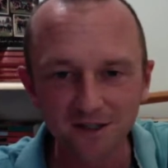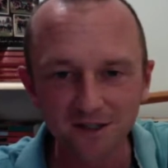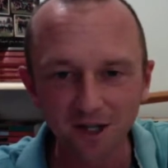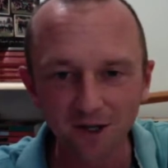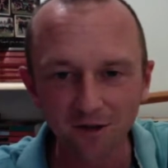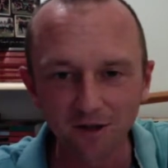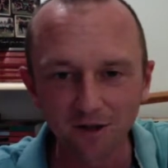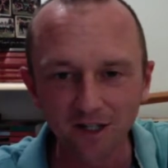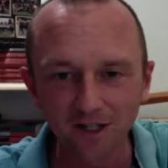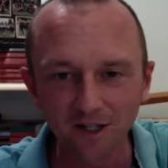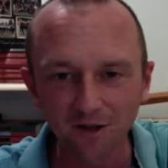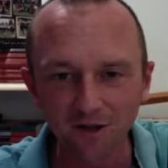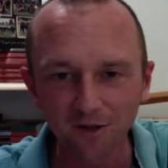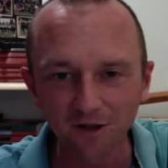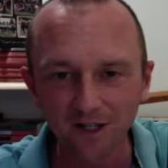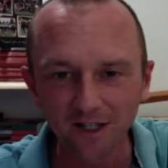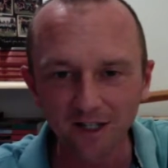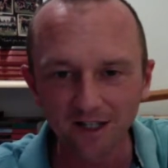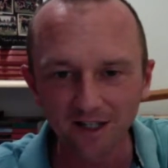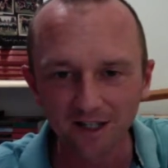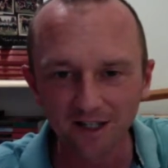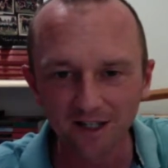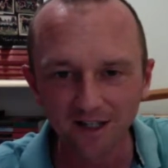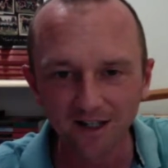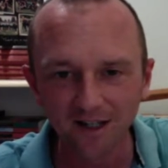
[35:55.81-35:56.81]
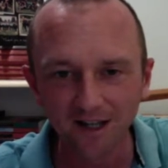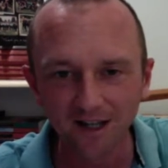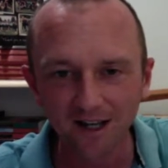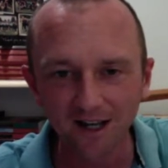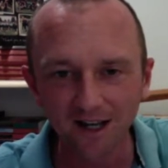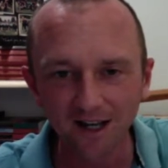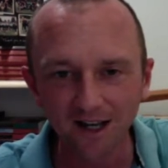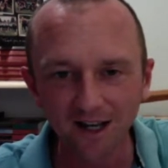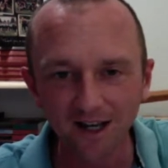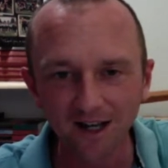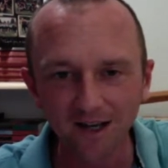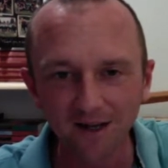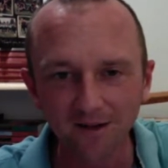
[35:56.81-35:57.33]
Totally agree.
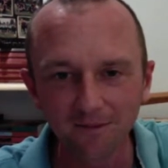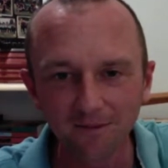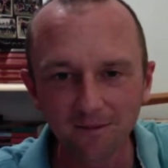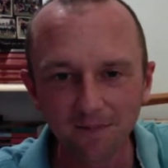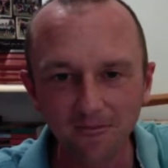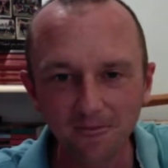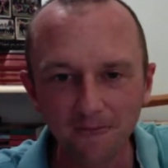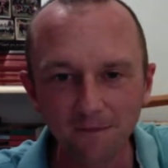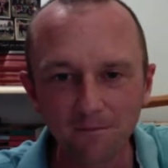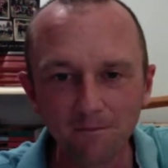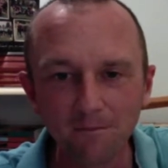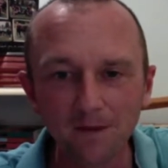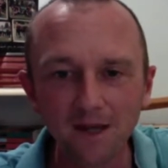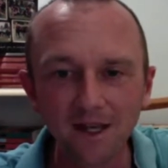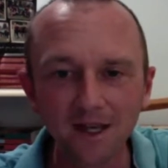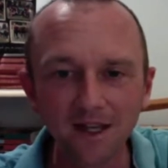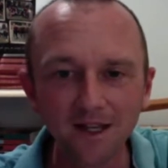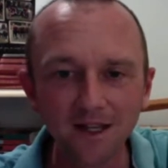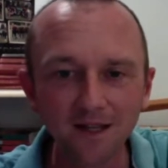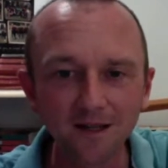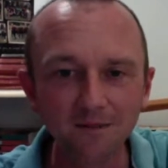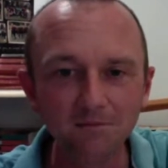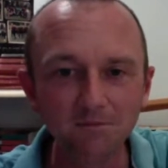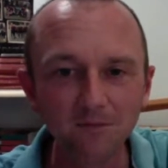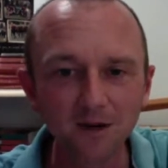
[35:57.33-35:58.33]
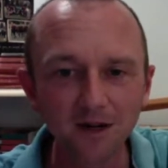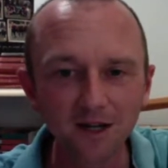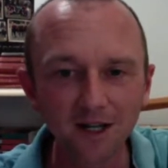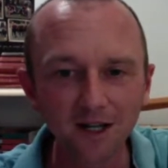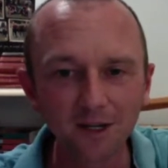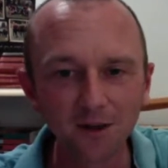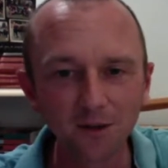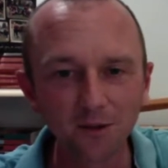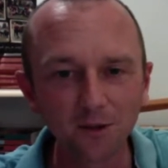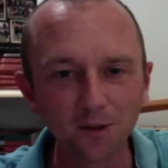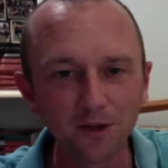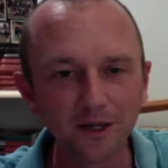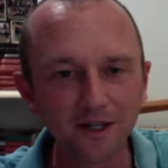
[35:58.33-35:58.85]
Me and my
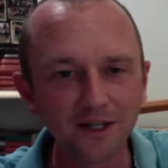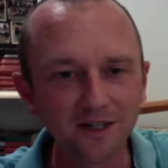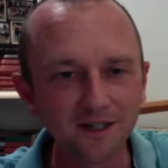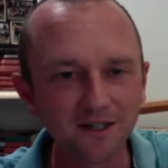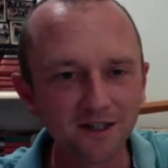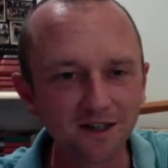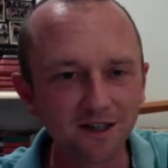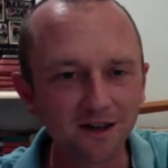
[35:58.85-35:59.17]
quiz.